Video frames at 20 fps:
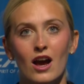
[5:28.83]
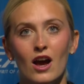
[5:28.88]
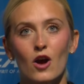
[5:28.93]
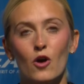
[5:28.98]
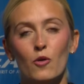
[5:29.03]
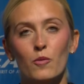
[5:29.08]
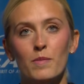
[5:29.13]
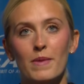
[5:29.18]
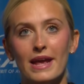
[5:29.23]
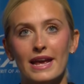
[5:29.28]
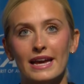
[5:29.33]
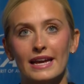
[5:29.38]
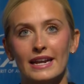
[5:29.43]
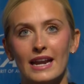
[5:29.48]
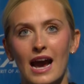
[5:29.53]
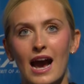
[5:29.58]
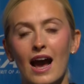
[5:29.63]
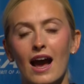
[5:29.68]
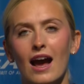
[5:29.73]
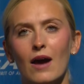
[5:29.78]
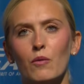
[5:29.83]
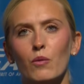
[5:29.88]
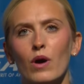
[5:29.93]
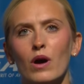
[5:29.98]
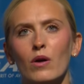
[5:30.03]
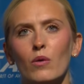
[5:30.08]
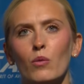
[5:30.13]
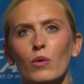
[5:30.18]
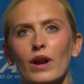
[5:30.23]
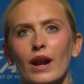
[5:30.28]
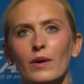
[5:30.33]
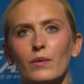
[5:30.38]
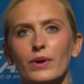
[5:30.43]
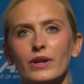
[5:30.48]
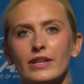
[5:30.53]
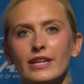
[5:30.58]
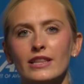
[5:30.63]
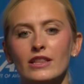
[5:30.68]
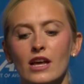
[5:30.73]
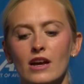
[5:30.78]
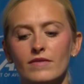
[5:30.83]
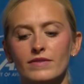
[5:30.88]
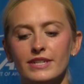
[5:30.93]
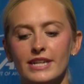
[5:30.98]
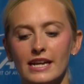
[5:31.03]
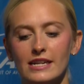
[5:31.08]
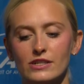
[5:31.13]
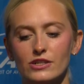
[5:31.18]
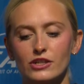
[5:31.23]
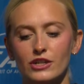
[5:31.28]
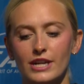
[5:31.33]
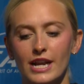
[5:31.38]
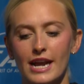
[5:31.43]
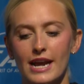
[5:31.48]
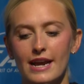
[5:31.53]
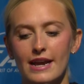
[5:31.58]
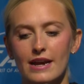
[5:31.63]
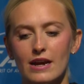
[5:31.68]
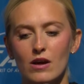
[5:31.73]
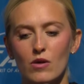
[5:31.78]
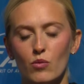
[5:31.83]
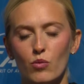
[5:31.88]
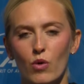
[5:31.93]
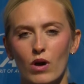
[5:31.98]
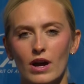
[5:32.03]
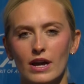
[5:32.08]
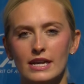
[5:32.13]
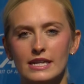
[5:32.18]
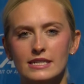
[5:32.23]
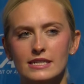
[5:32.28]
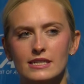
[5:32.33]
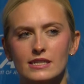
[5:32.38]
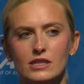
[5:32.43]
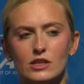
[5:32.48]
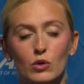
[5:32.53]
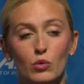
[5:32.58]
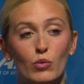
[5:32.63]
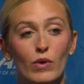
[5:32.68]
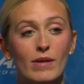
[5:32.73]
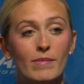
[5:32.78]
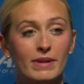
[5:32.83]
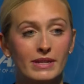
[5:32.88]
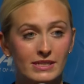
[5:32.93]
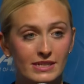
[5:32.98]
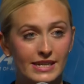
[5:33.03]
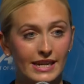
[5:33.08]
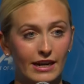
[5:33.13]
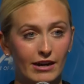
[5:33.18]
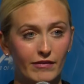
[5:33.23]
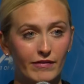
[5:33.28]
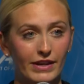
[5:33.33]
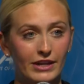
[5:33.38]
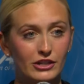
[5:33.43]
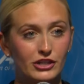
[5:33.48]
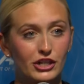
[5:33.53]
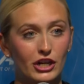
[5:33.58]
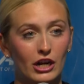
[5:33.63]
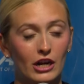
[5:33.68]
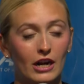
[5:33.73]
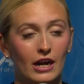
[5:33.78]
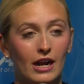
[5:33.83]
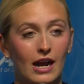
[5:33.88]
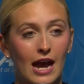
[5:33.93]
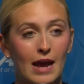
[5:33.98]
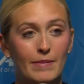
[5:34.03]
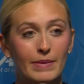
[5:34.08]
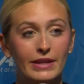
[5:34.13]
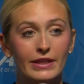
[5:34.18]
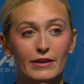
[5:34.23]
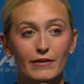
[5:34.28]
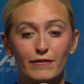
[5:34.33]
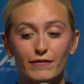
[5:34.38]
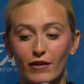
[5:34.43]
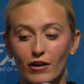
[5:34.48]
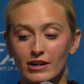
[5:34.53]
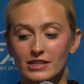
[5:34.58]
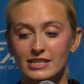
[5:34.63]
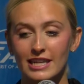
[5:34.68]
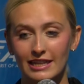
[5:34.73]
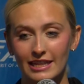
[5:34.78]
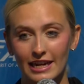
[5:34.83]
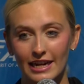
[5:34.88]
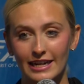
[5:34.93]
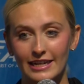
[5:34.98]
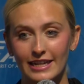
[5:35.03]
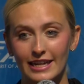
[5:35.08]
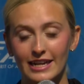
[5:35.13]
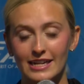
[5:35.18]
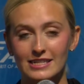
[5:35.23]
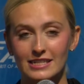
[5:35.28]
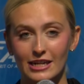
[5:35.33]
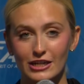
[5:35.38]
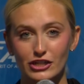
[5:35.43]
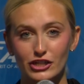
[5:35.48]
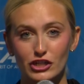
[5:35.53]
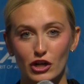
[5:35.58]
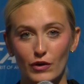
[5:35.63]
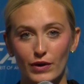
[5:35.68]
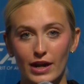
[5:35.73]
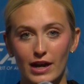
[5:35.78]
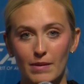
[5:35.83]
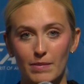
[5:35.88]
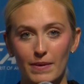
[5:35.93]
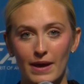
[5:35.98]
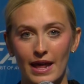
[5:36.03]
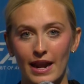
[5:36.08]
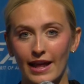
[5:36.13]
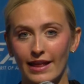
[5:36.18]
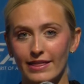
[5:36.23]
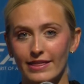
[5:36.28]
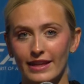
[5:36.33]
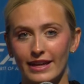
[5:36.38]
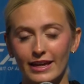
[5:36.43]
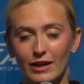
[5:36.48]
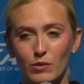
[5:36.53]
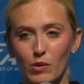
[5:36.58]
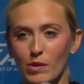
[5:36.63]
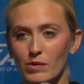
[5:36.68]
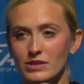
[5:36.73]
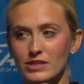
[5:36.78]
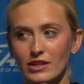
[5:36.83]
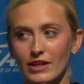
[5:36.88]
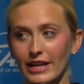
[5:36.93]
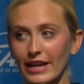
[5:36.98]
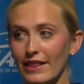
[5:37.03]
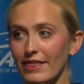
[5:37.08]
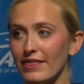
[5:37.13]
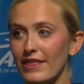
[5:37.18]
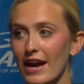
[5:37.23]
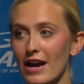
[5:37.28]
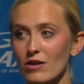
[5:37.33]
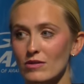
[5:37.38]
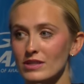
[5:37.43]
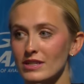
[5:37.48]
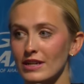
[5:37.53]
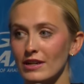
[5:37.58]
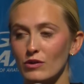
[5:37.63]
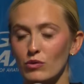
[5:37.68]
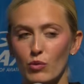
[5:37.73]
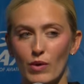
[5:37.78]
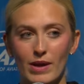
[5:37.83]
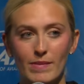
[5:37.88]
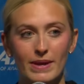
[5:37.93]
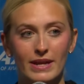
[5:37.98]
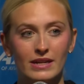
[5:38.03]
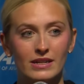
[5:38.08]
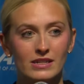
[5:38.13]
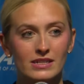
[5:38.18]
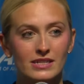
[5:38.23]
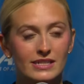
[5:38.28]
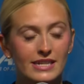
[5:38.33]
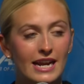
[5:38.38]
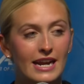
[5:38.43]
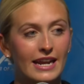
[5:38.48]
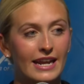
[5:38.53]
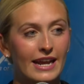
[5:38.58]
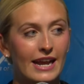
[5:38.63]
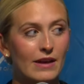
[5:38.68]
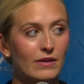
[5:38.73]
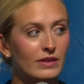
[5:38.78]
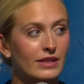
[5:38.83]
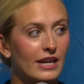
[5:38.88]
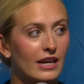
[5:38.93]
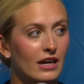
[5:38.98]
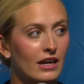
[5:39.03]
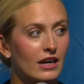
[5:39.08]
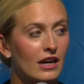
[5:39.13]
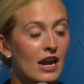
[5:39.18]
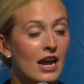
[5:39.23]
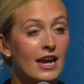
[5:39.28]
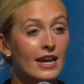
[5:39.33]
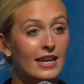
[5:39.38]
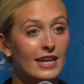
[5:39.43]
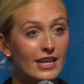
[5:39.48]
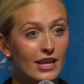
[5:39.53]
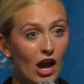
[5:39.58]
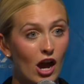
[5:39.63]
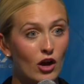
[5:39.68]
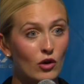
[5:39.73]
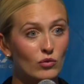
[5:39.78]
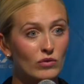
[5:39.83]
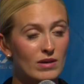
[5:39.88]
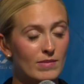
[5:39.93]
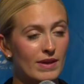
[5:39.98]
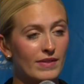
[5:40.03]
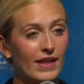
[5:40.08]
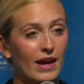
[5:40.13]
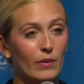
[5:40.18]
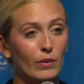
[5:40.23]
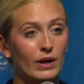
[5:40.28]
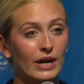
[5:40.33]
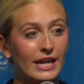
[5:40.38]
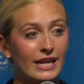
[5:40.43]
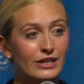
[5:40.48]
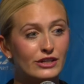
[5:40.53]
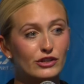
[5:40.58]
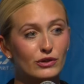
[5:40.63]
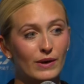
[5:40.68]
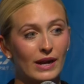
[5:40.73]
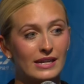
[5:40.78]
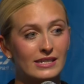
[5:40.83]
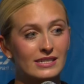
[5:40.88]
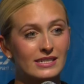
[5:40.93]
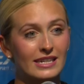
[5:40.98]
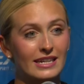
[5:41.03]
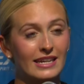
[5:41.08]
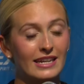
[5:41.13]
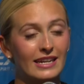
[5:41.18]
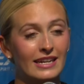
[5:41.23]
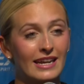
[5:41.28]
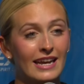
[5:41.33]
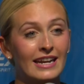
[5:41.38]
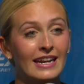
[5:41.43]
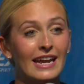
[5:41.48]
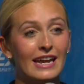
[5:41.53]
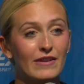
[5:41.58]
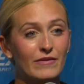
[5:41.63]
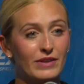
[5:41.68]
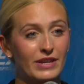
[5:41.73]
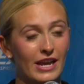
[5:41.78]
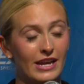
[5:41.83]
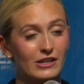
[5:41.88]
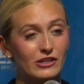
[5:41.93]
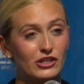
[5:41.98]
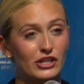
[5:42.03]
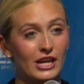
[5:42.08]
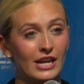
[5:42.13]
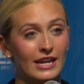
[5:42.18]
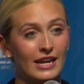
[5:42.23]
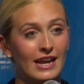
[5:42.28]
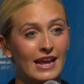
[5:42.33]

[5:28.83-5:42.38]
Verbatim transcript: Oh man, uh, what, what I really loved yesterday was the women's Air Venture. I mean, the first thing that I did is I showed up, and I think, what was there, like a thousand women standing out there? Young women that were interested in aviation.